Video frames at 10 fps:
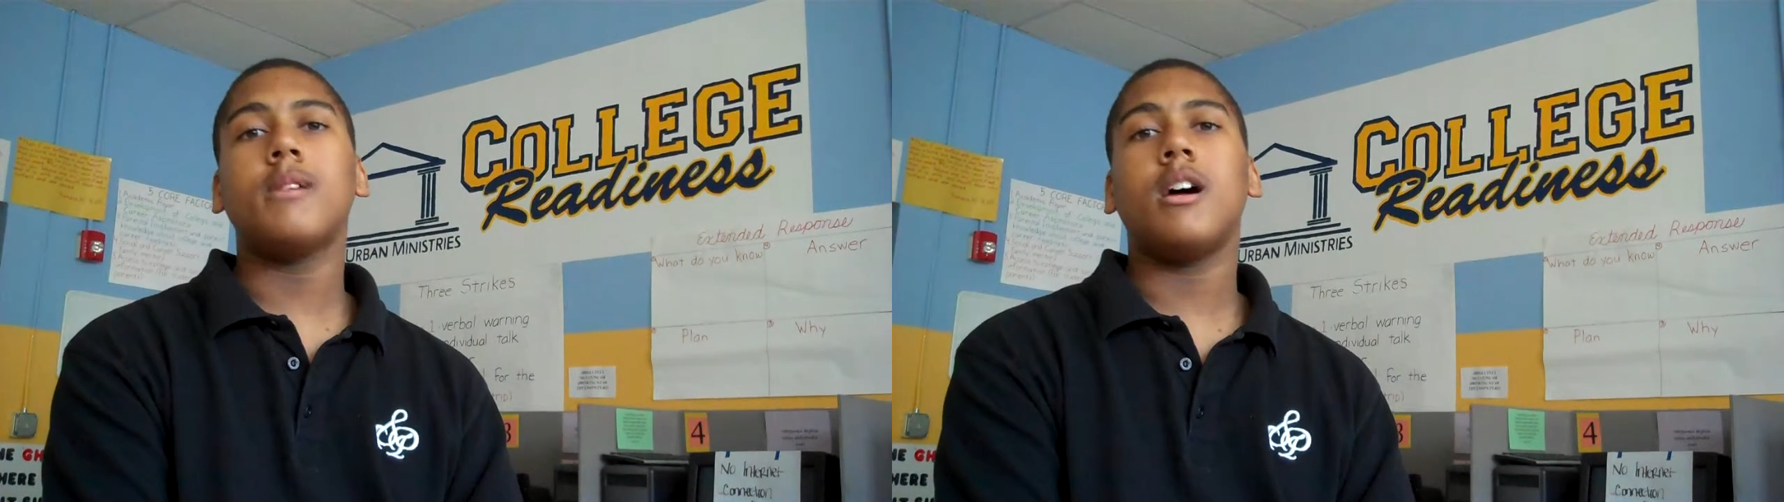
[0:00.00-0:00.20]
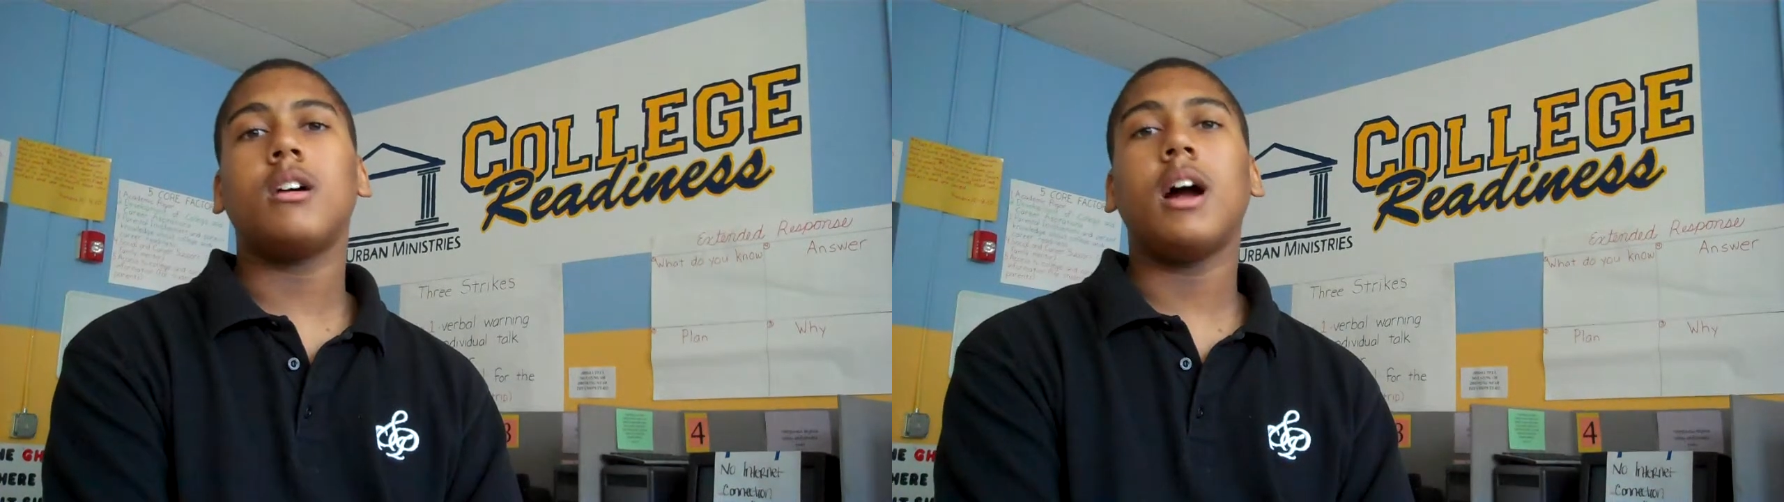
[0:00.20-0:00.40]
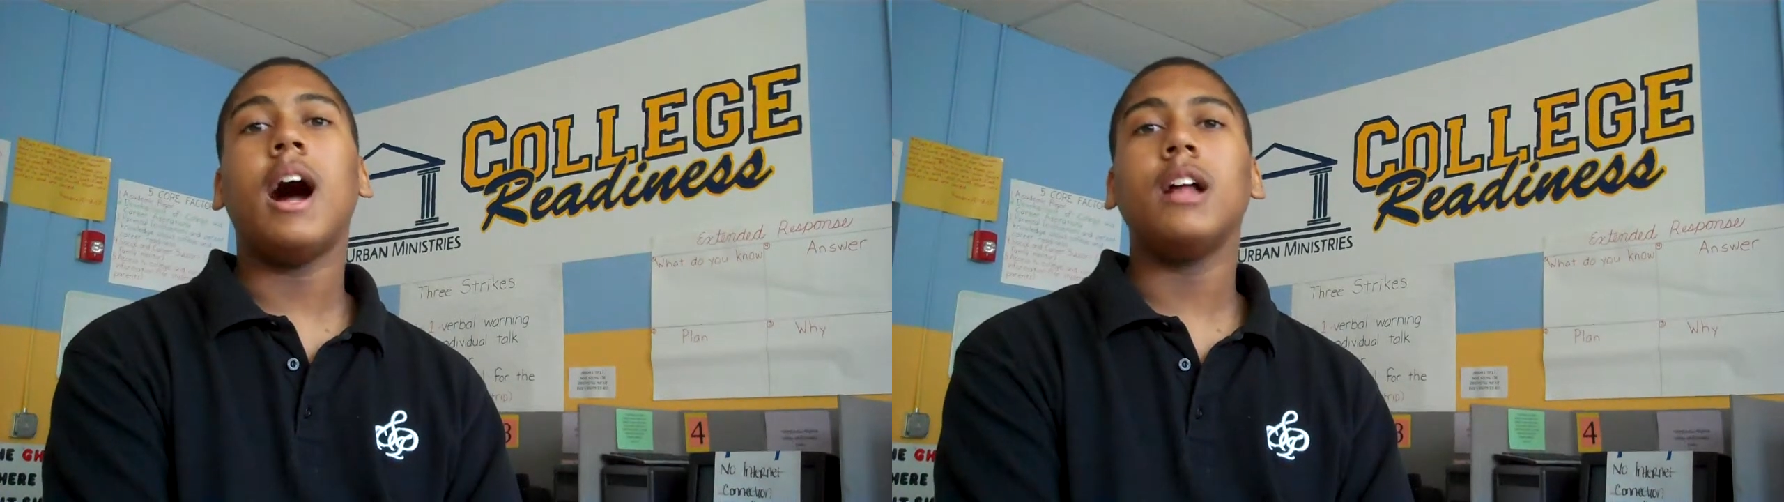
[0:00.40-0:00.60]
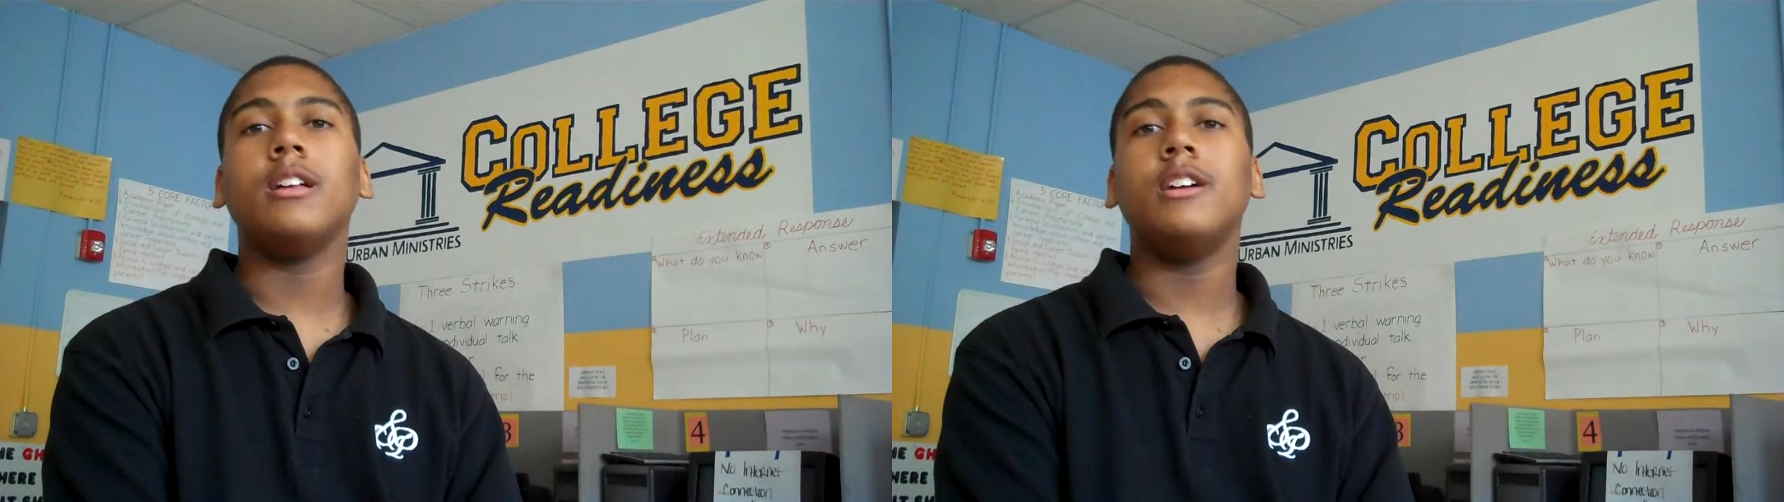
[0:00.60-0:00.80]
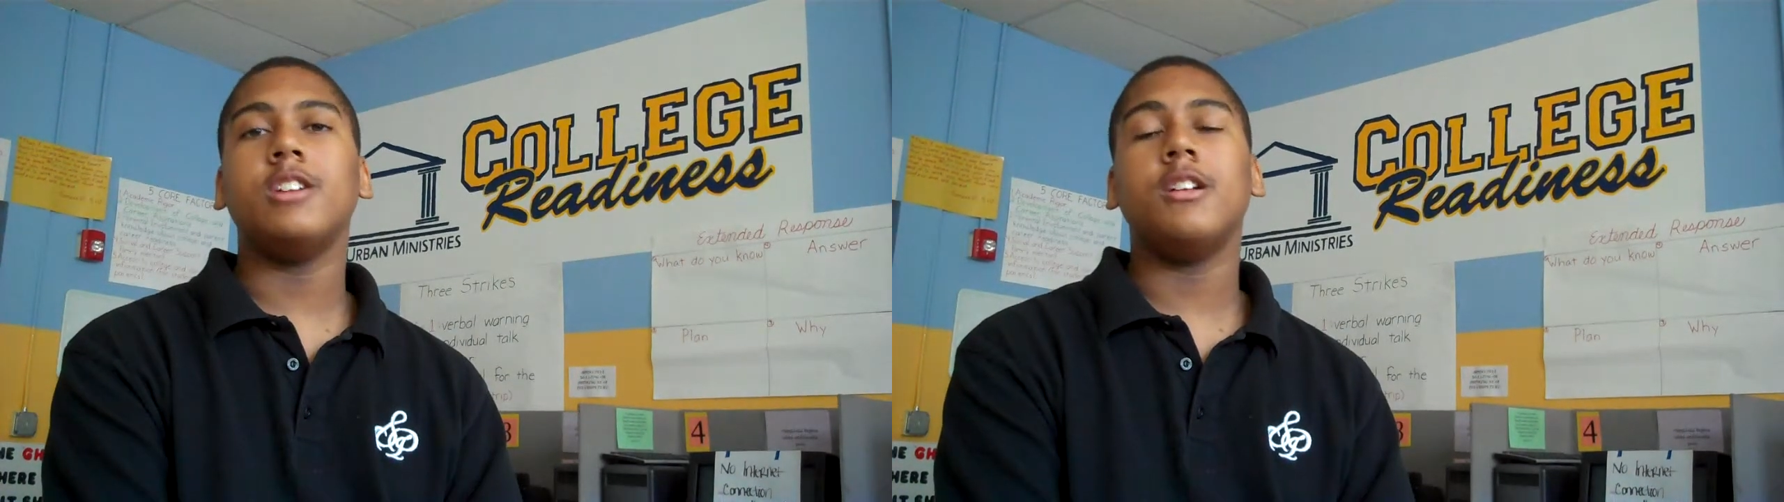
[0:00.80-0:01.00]
about
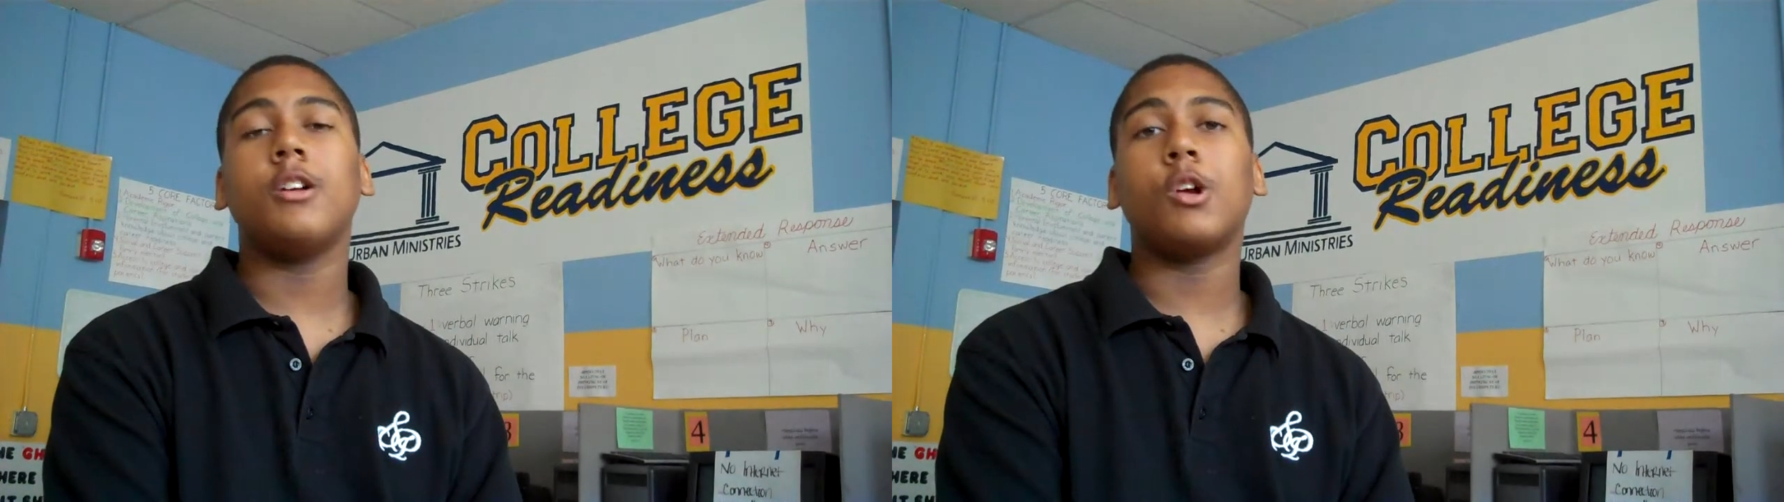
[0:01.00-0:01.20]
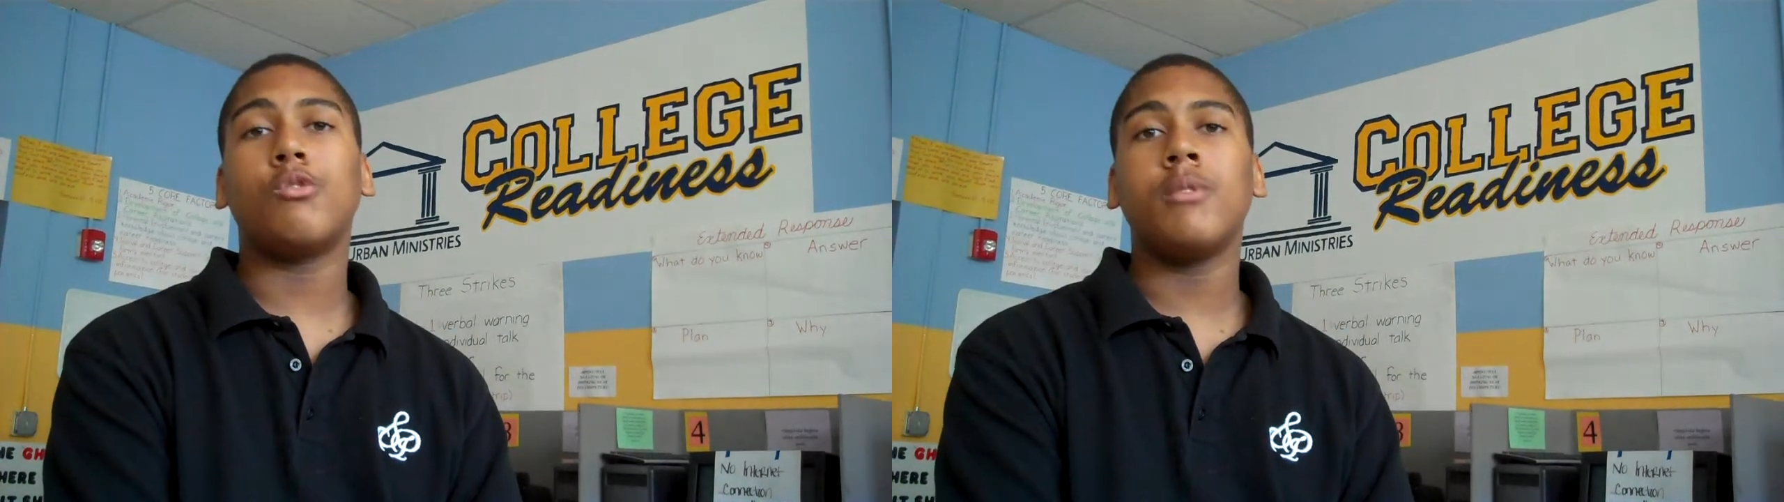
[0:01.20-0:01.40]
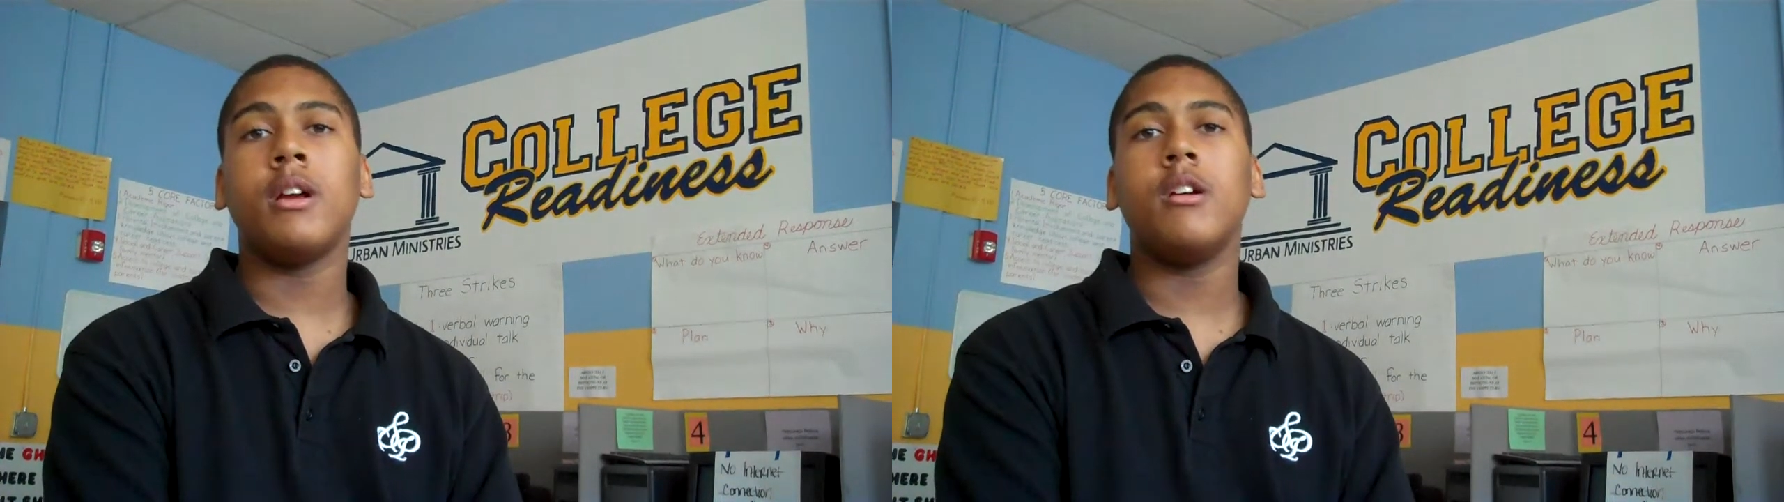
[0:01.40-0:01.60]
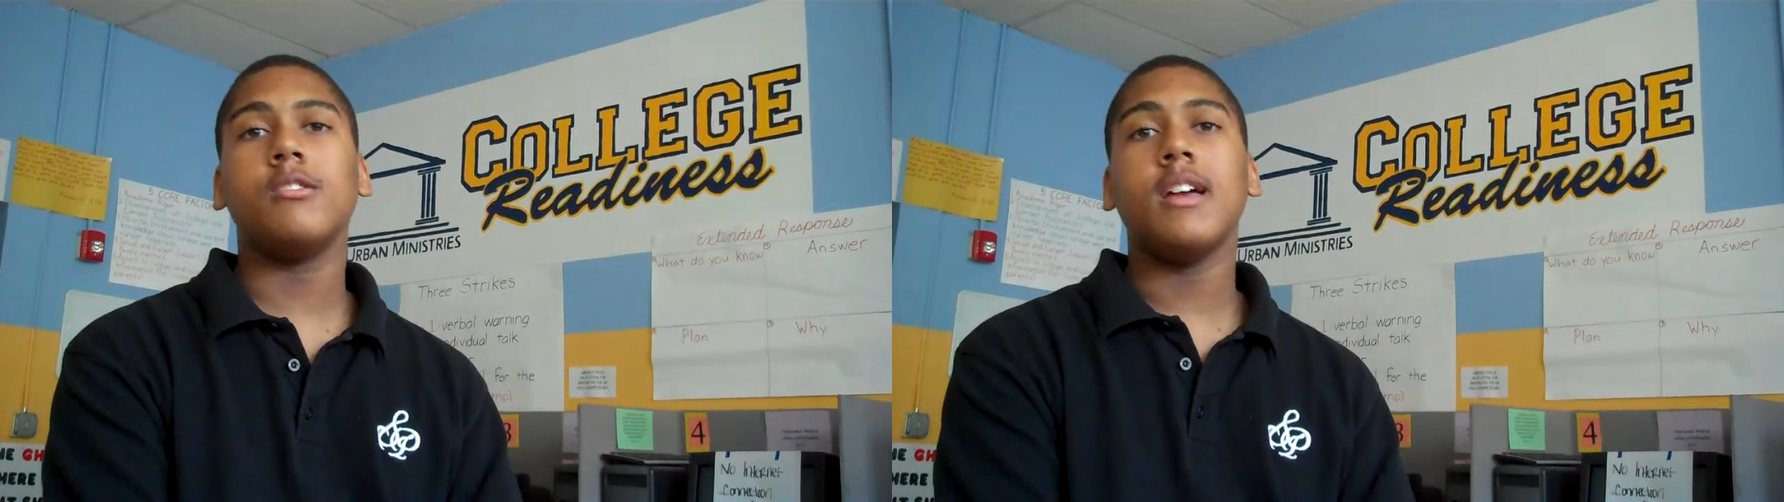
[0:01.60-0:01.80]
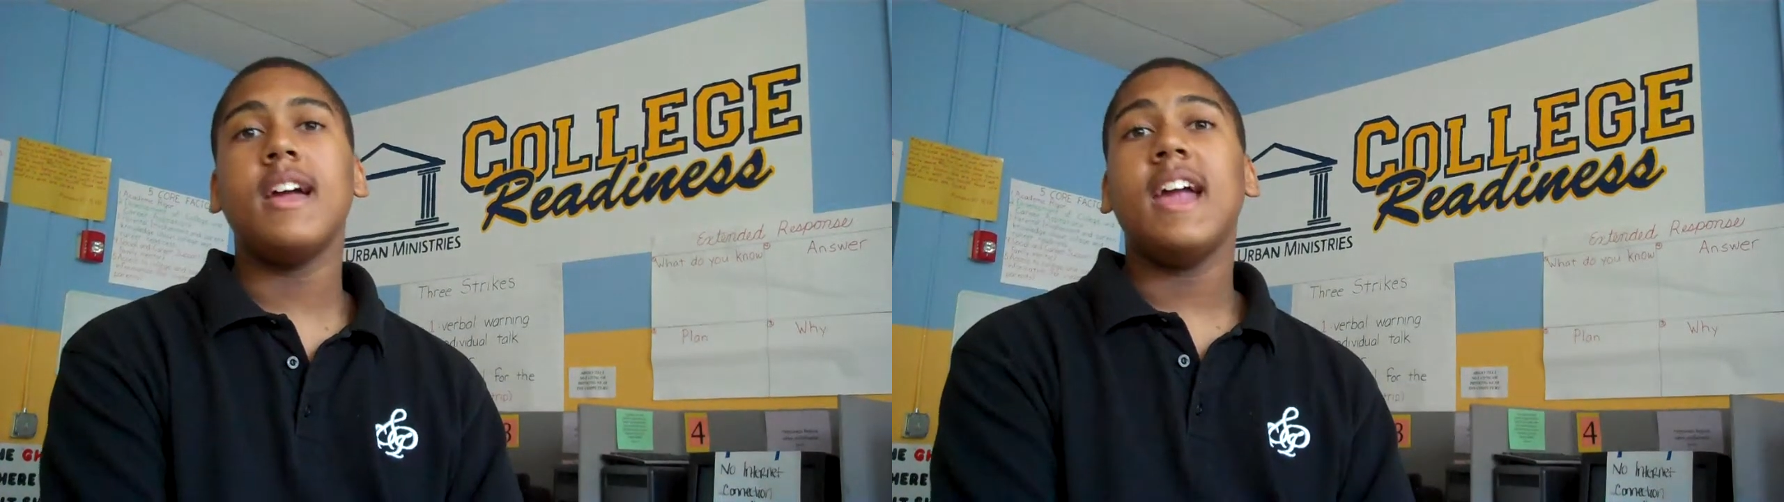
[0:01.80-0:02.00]
college and their careers